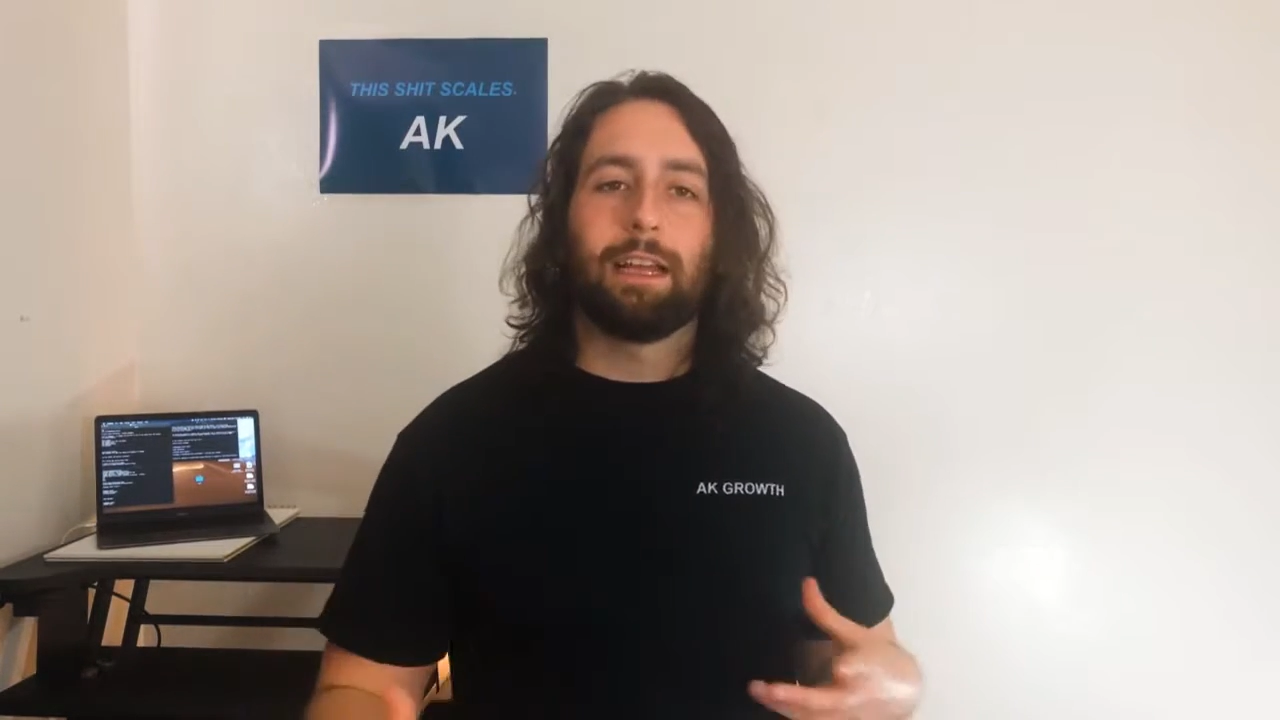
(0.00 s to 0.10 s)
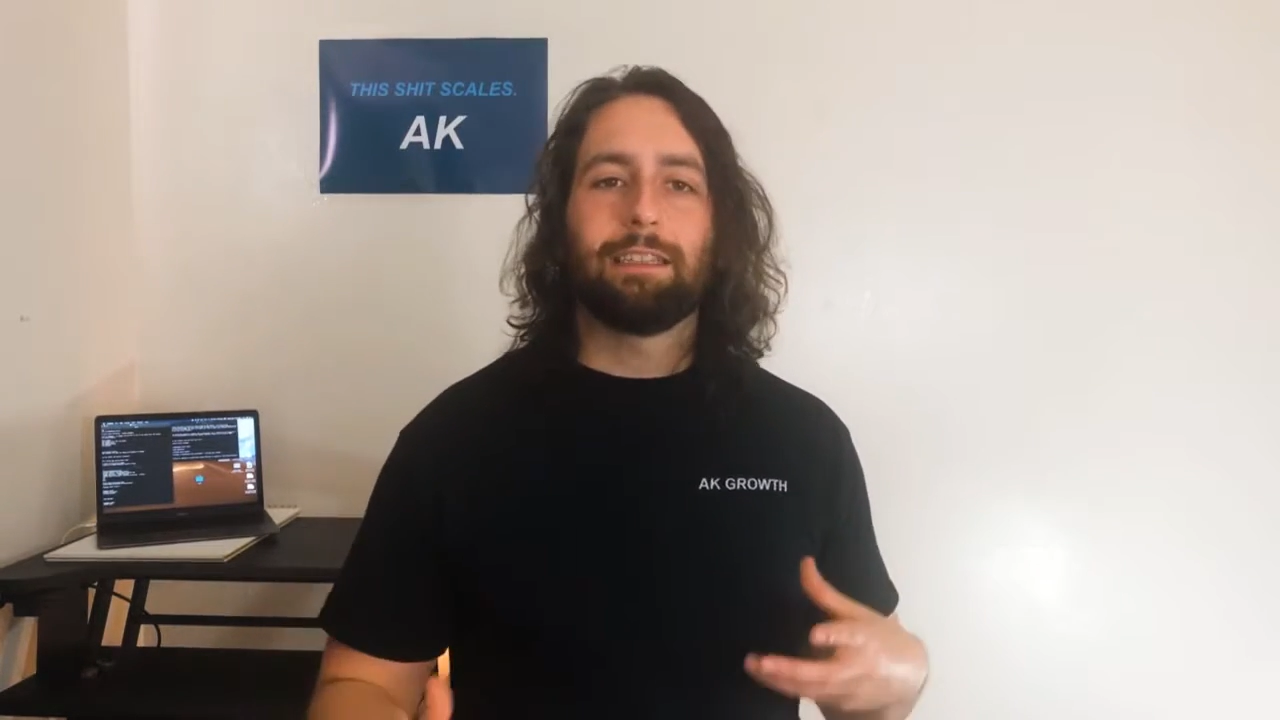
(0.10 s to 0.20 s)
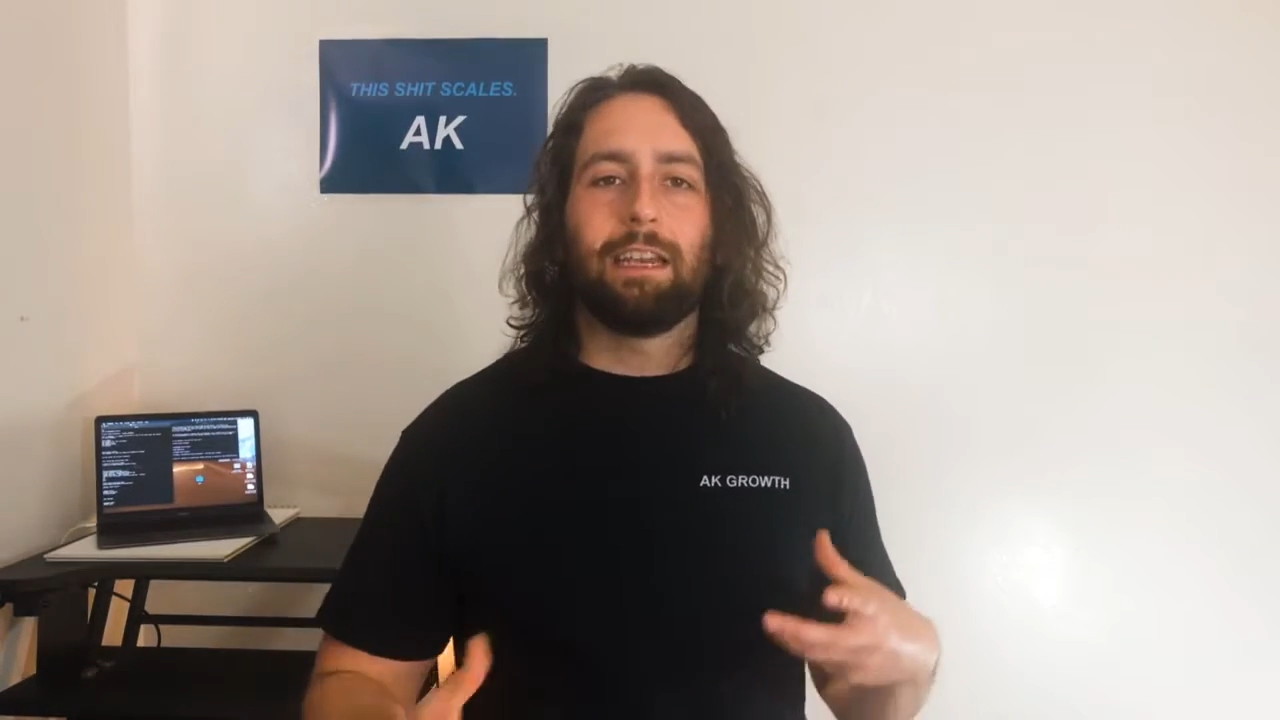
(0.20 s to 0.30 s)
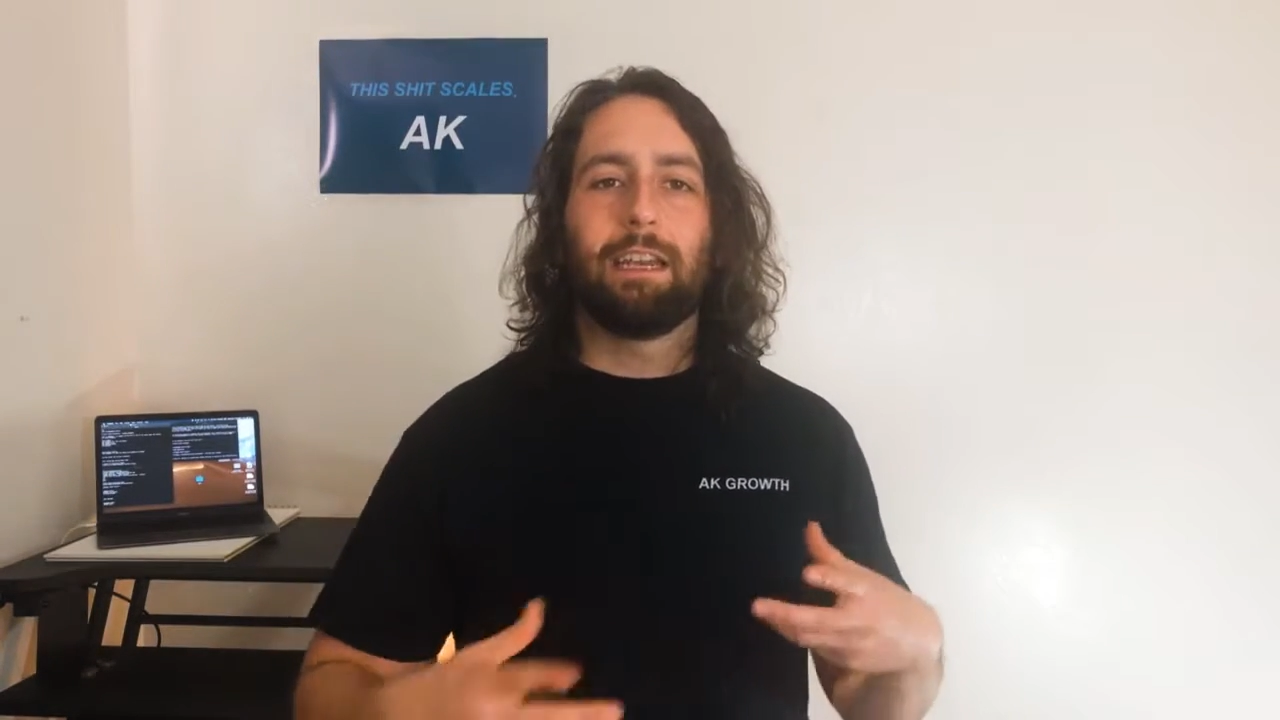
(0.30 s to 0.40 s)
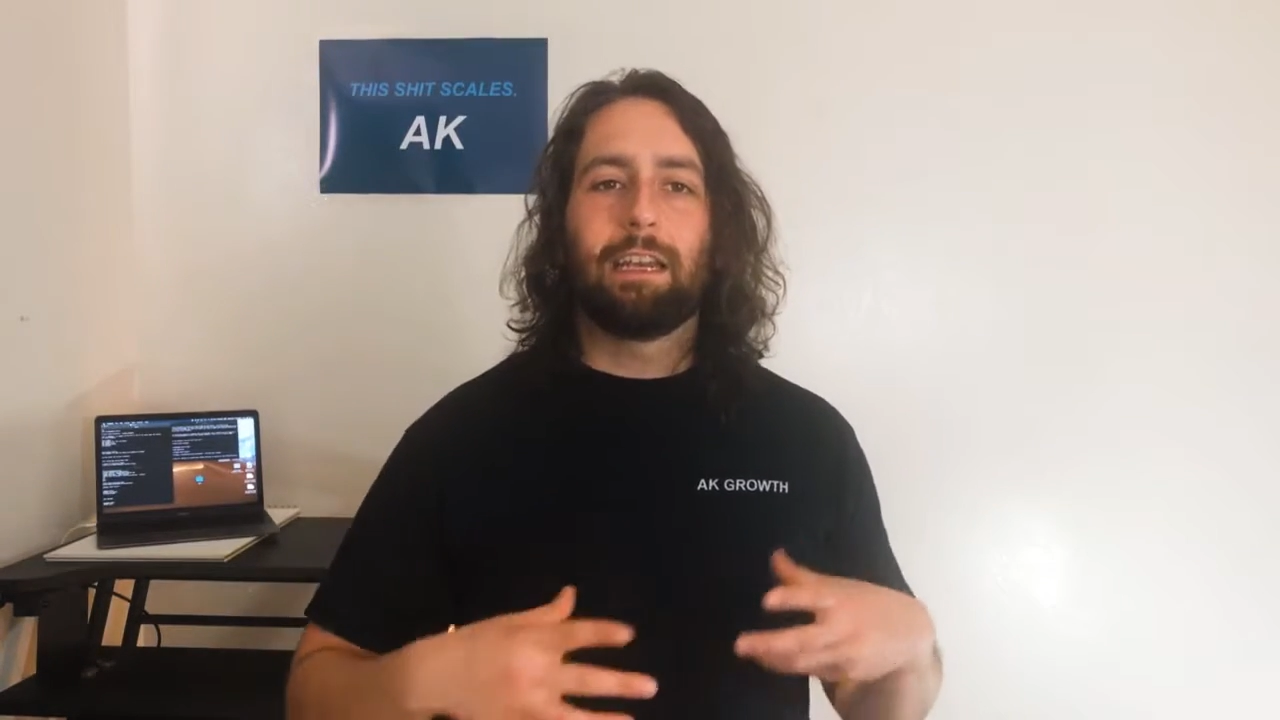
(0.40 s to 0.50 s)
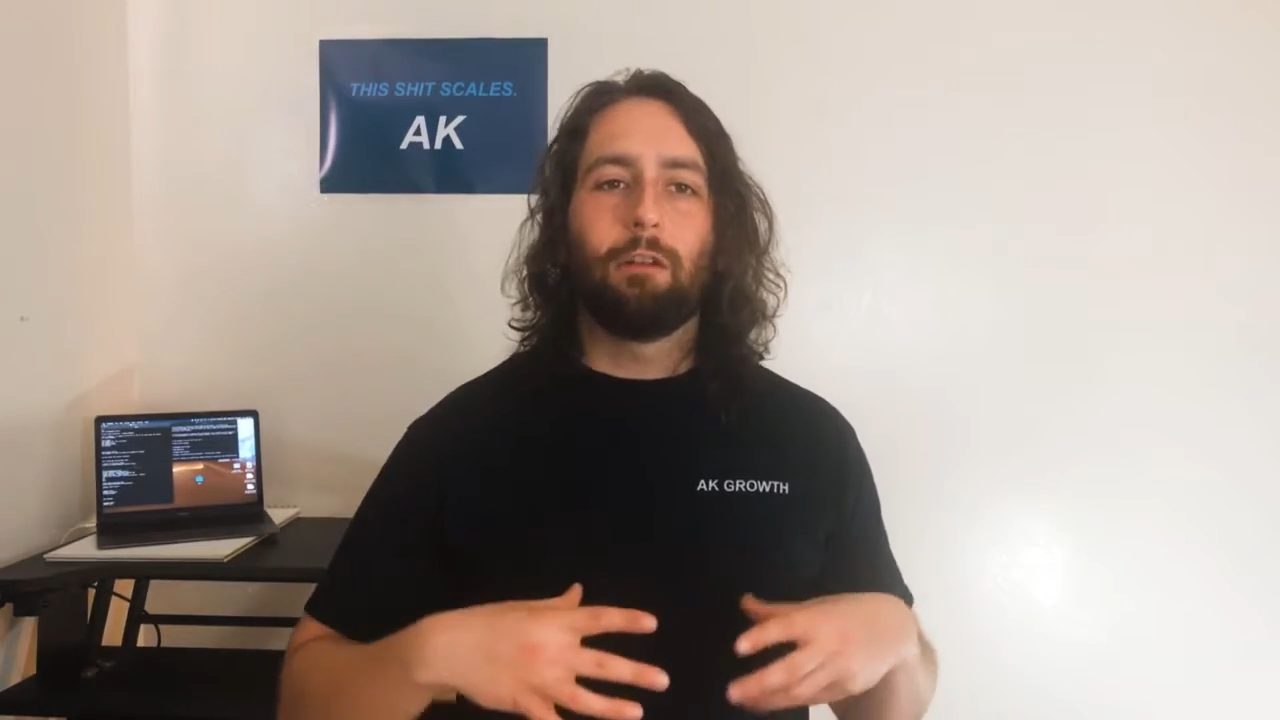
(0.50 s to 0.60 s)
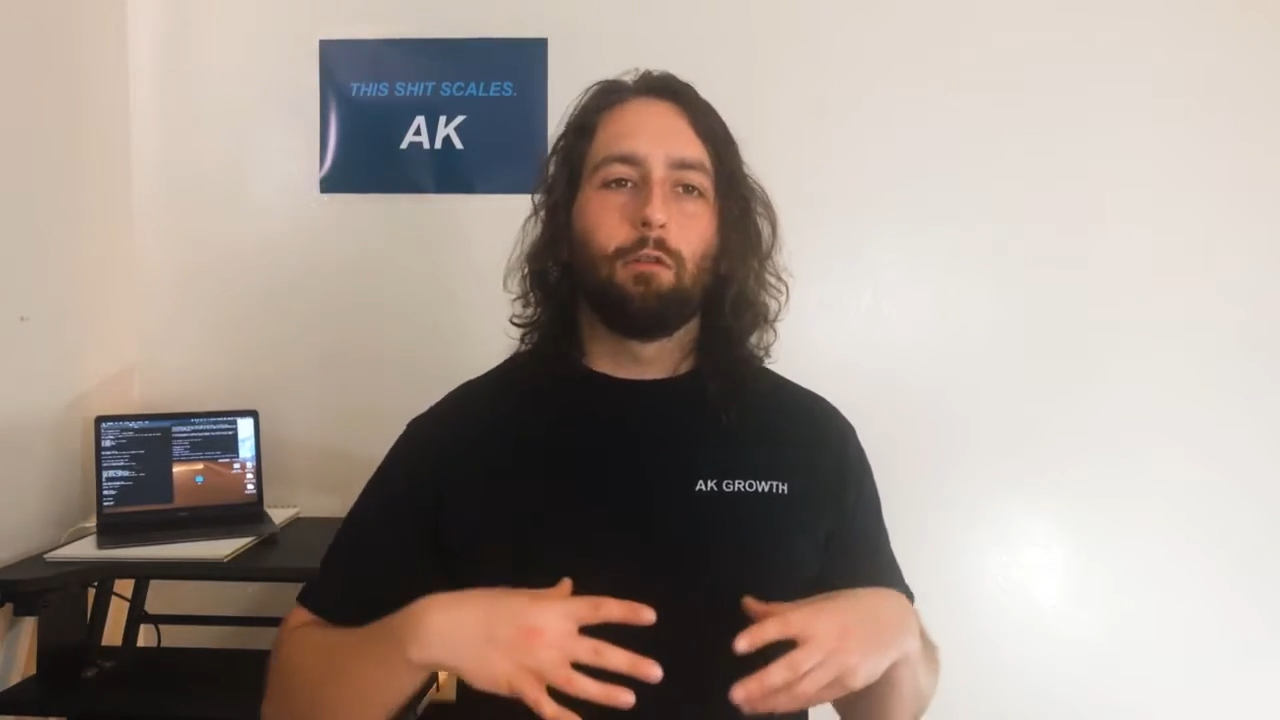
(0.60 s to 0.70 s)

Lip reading: that day,